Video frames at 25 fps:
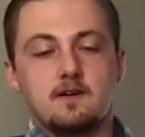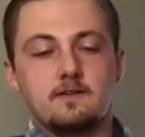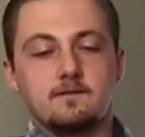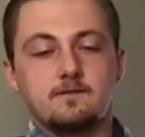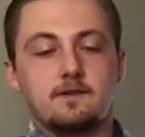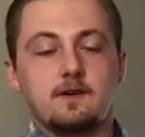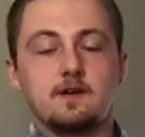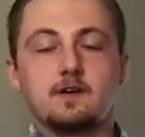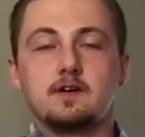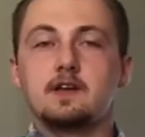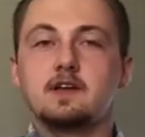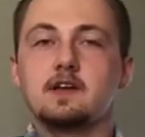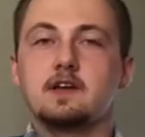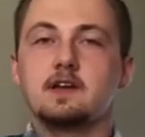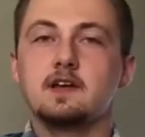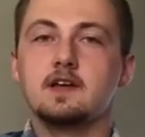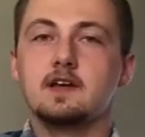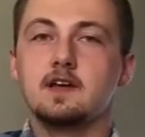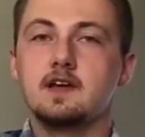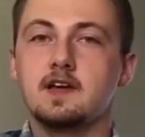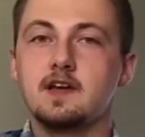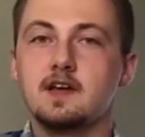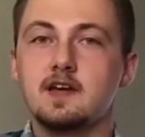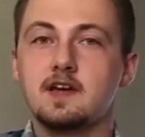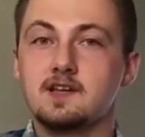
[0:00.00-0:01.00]
very
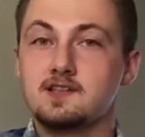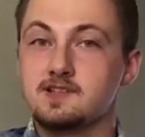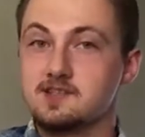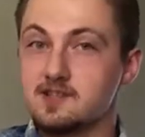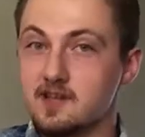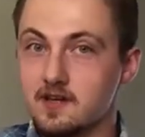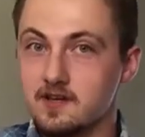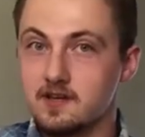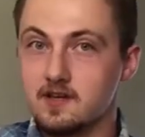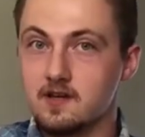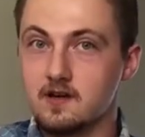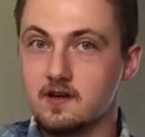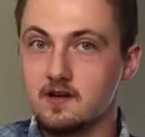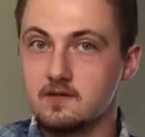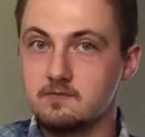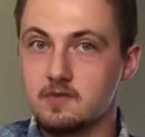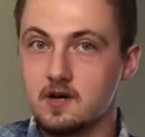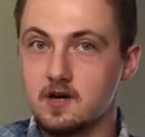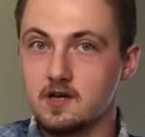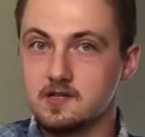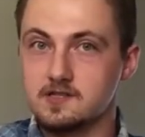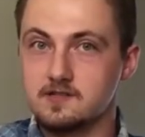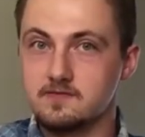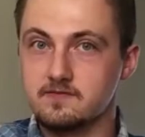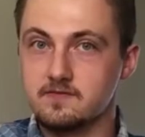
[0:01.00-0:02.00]
exciting
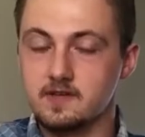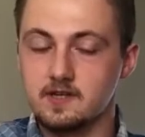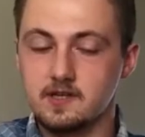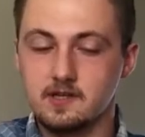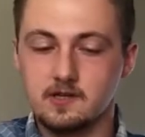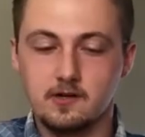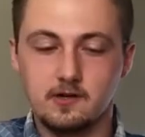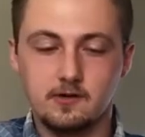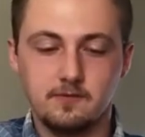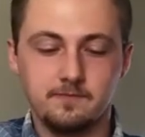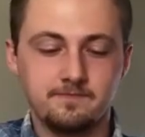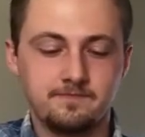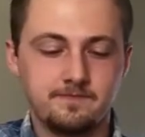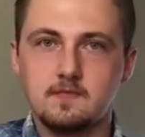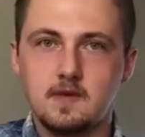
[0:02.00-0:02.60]
unboxing video.